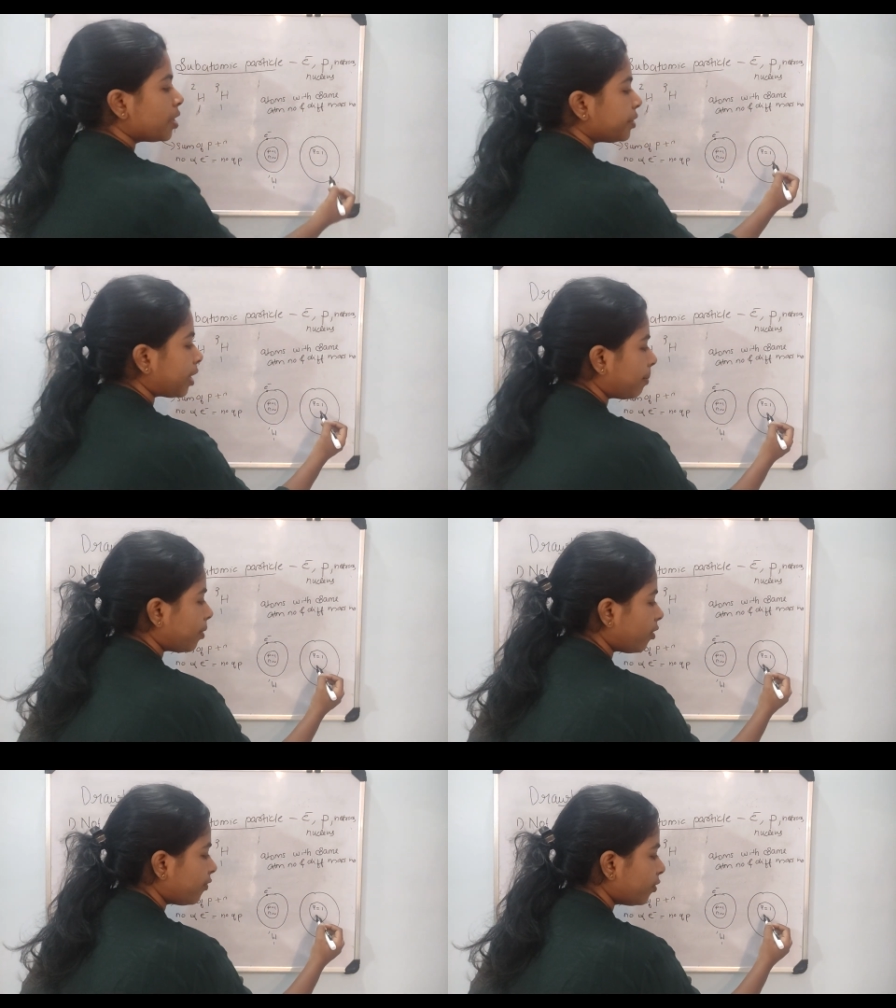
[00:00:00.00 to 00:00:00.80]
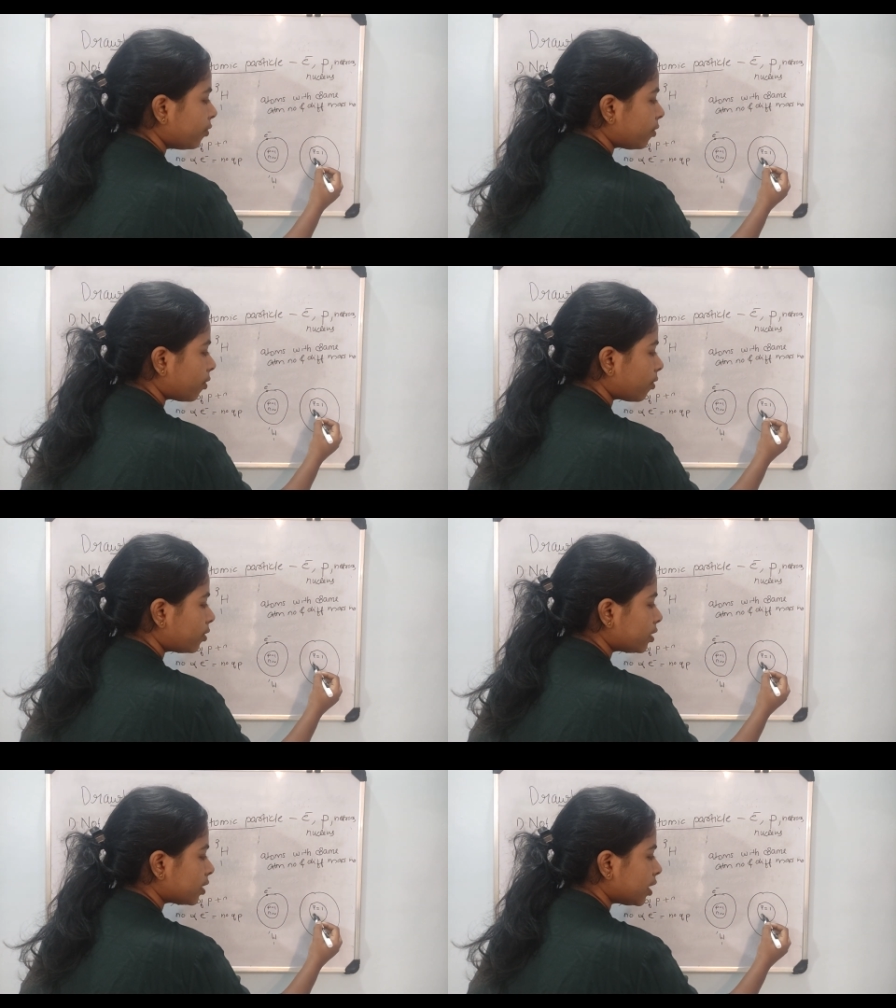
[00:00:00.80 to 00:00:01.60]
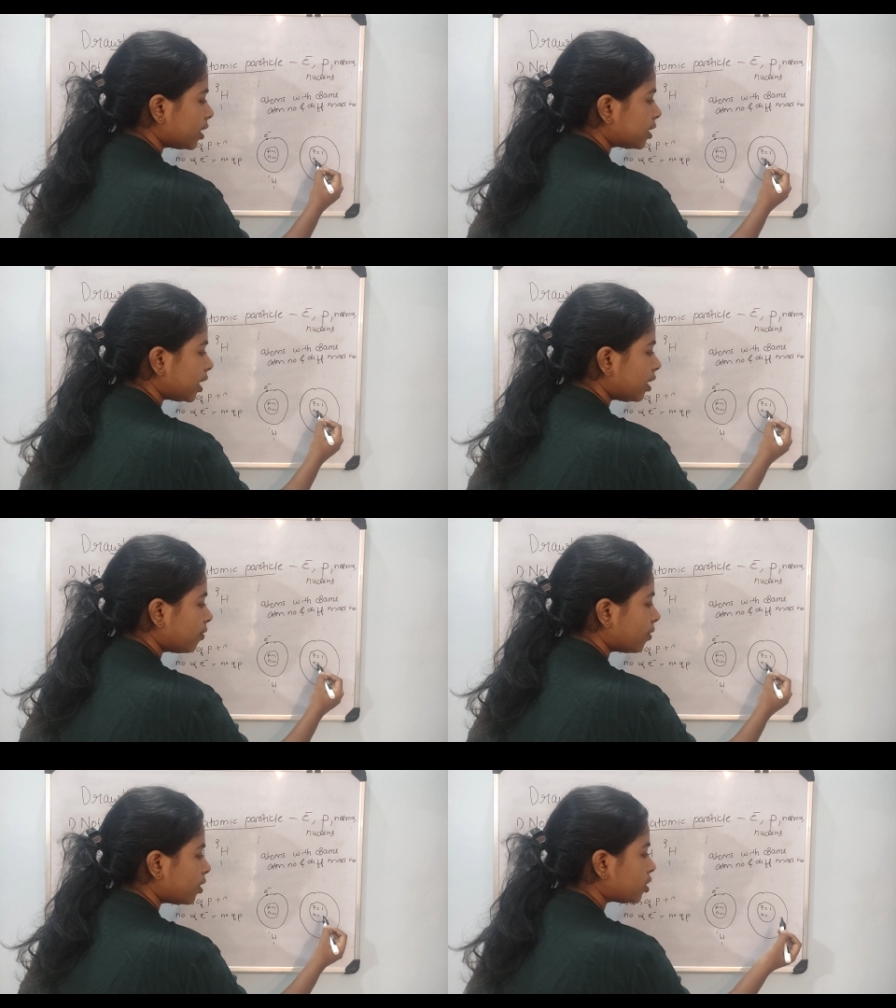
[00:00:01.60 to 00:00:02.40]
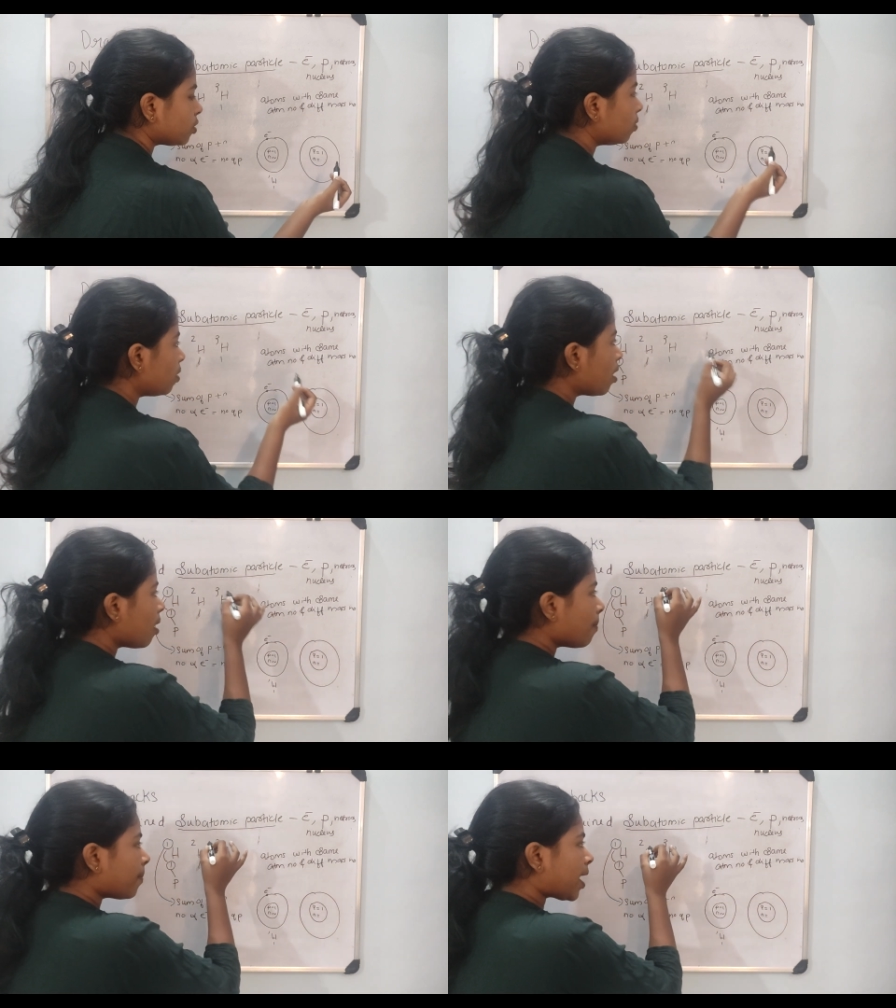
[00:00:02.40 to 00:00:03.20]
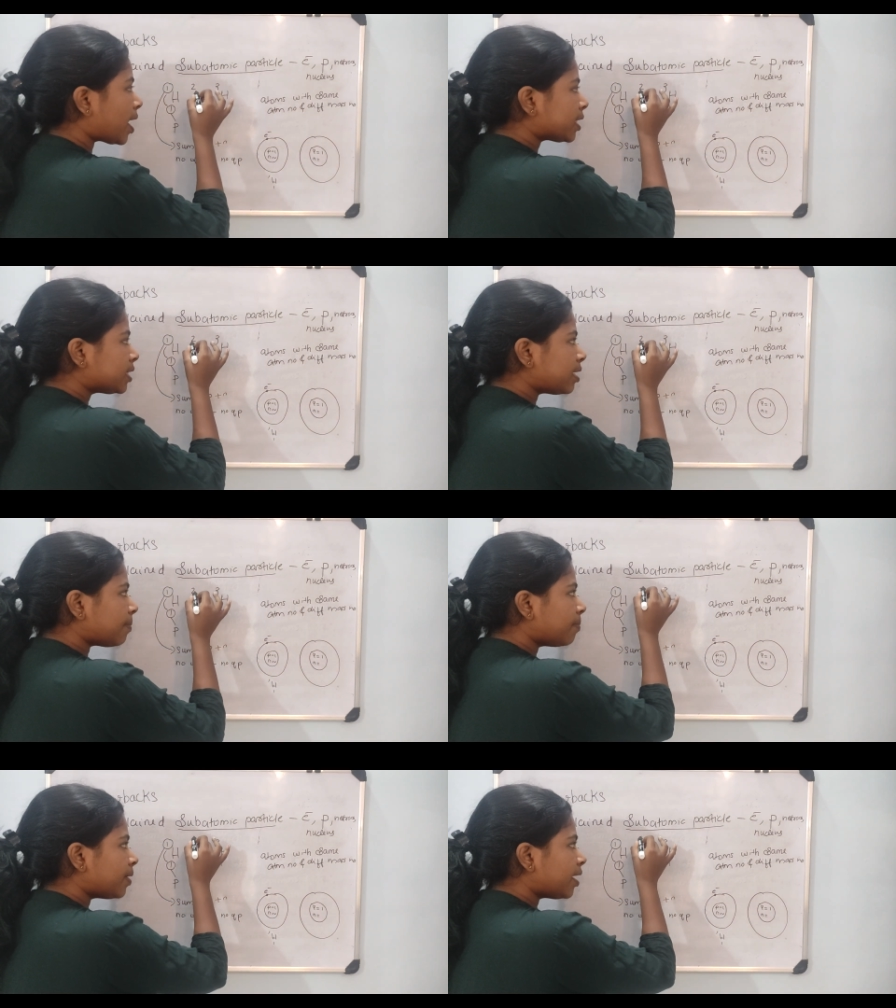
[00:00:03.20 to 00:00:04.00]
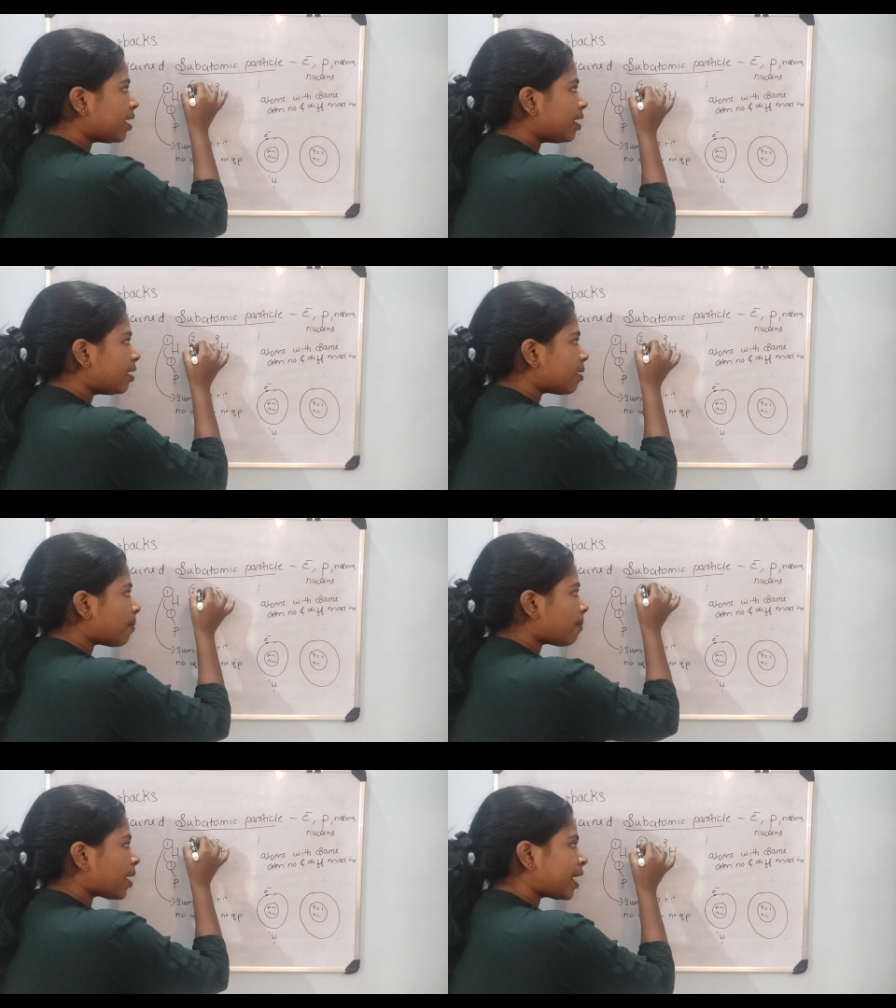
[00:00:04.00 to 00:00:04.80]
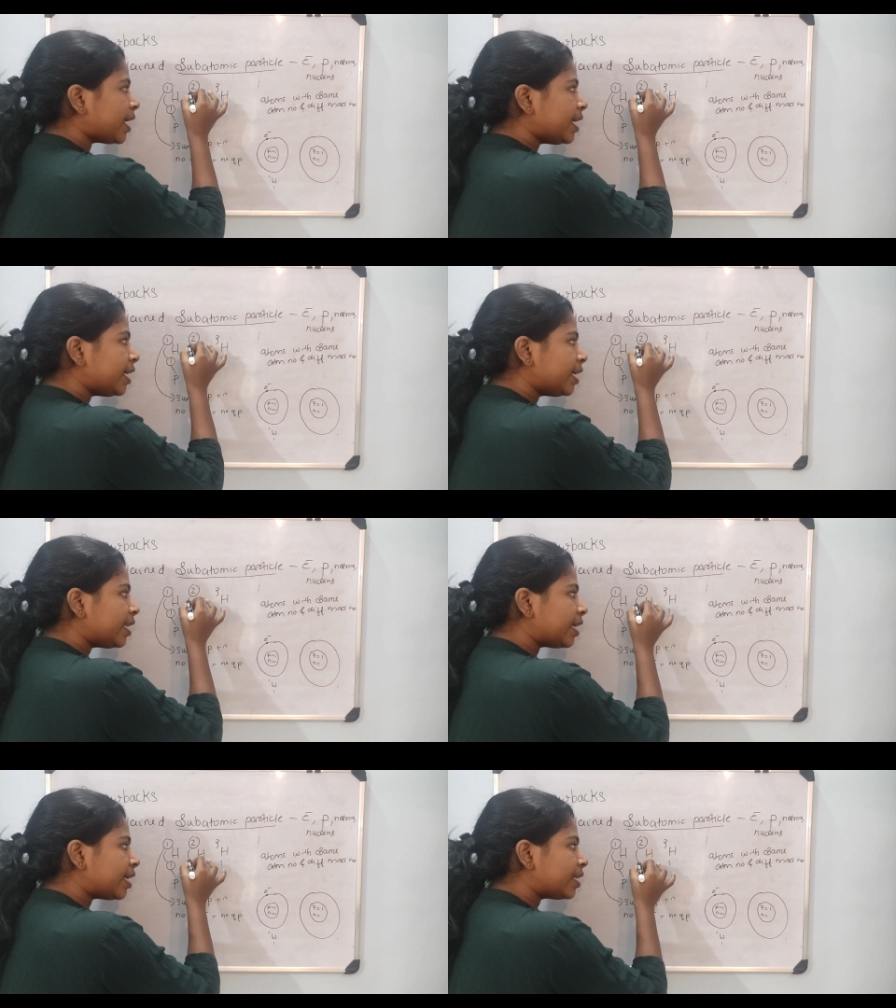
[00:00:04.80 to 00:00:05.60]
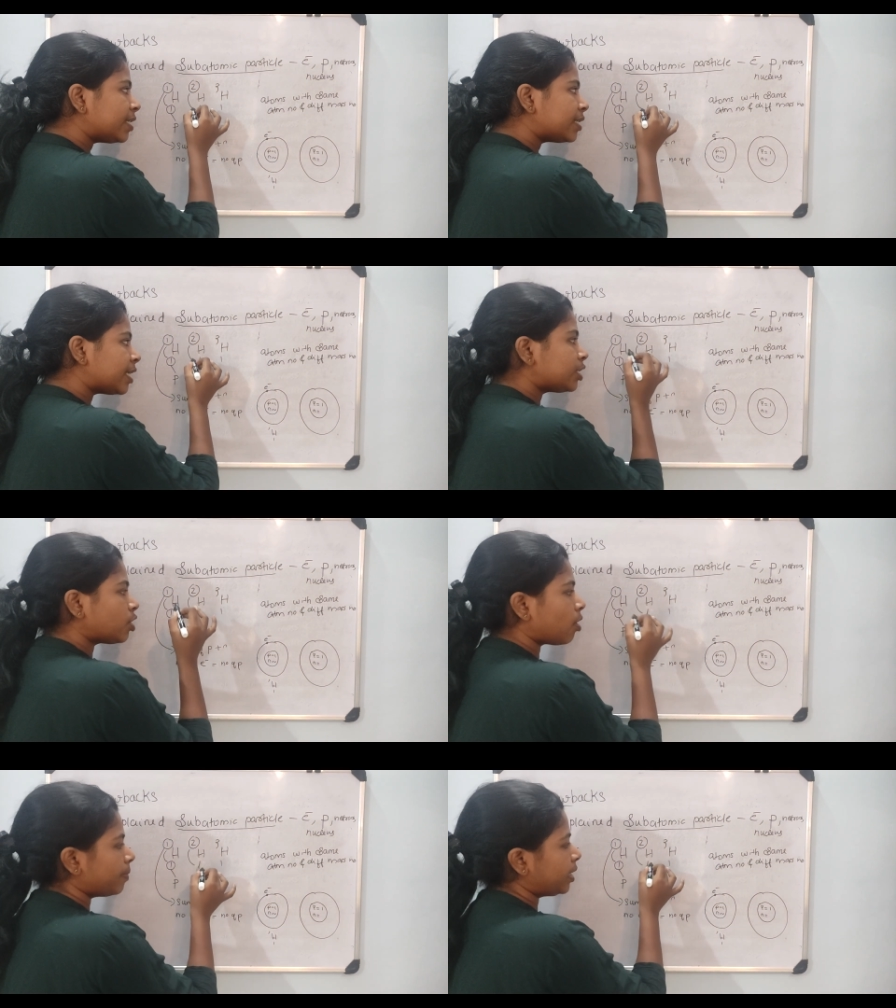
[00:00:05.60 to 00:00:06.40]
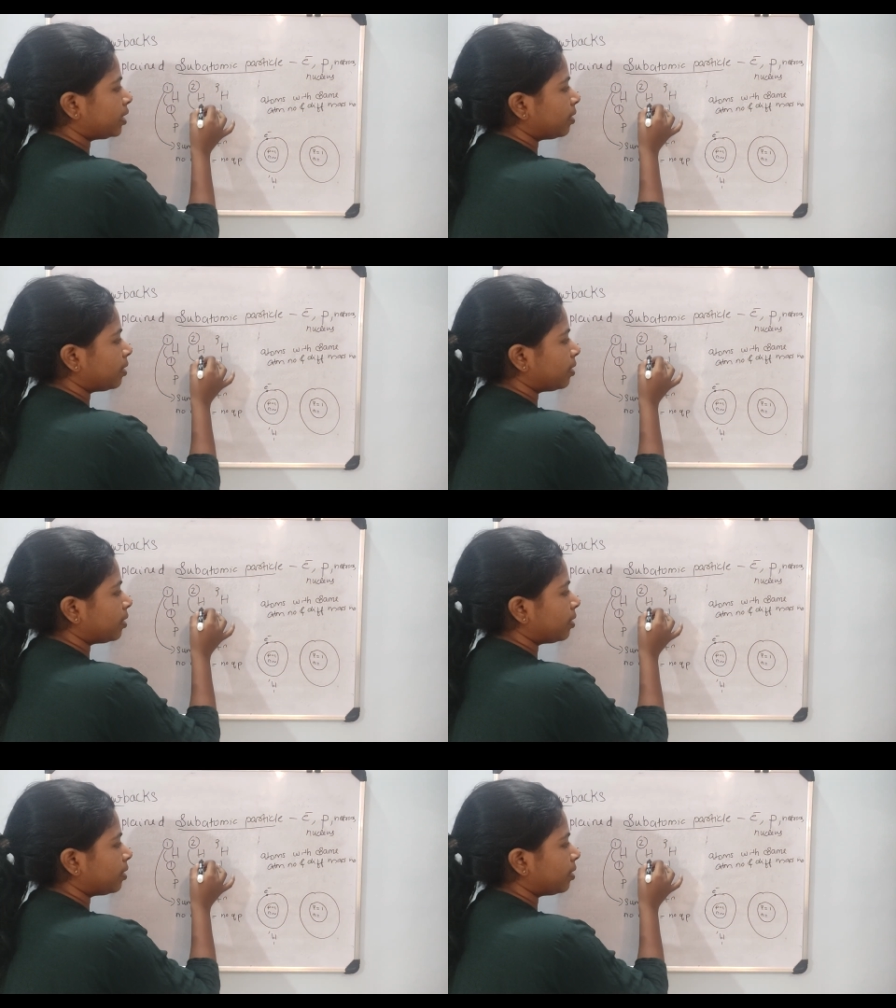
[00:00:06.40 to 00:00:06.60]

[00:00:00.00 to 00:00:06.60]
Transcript: Number of neutrons is equal to mass number minus atomic